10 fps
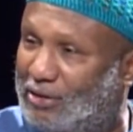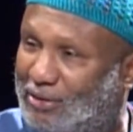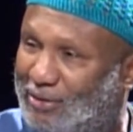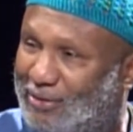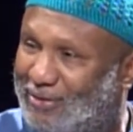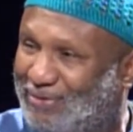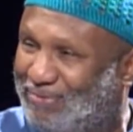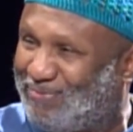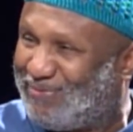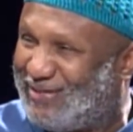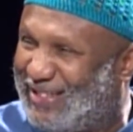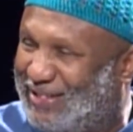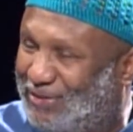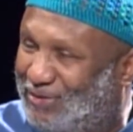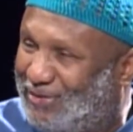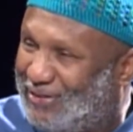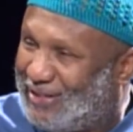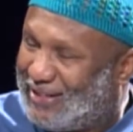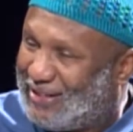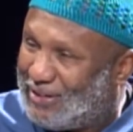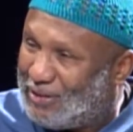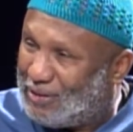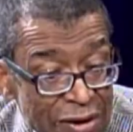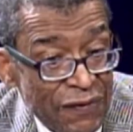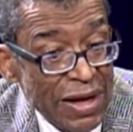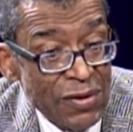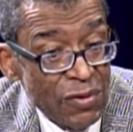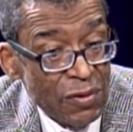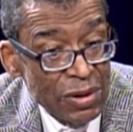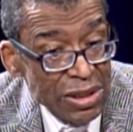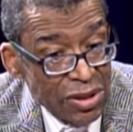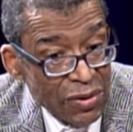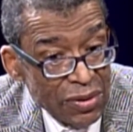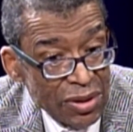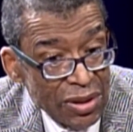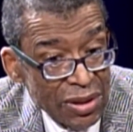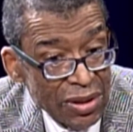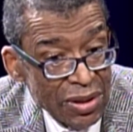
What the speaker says: If you, most people, I tell you, if they do the research